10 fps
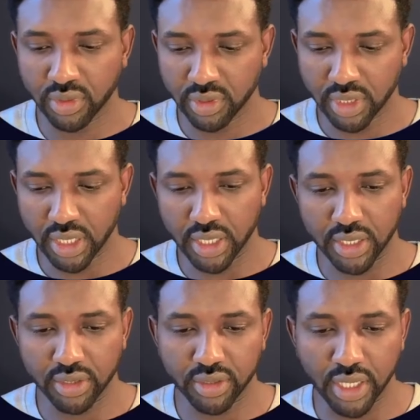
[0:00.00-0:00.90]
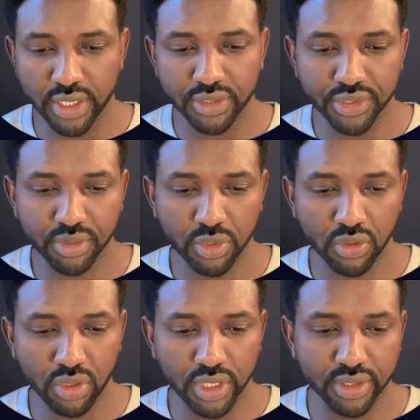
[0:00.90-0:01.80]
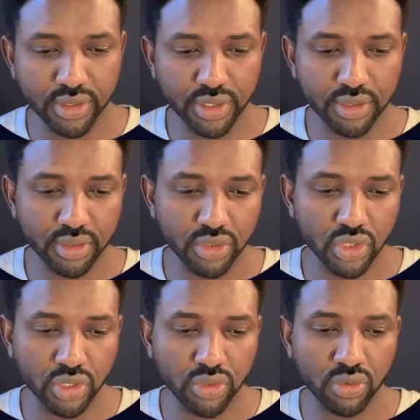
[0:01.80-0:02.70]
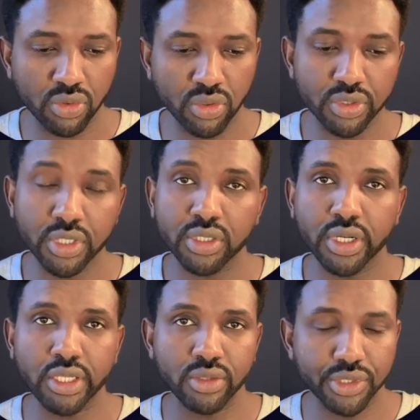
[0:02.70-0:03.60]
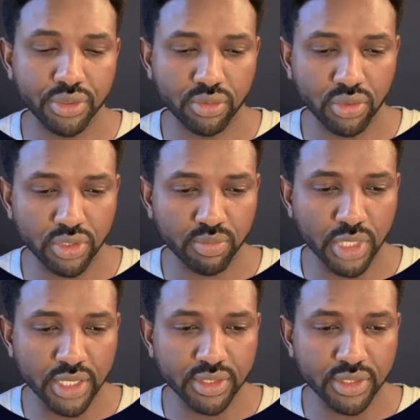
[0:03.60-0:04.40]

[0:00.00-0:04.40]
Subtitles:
And add a semicolon at the end. Check your code. Congratulations, your code is passed.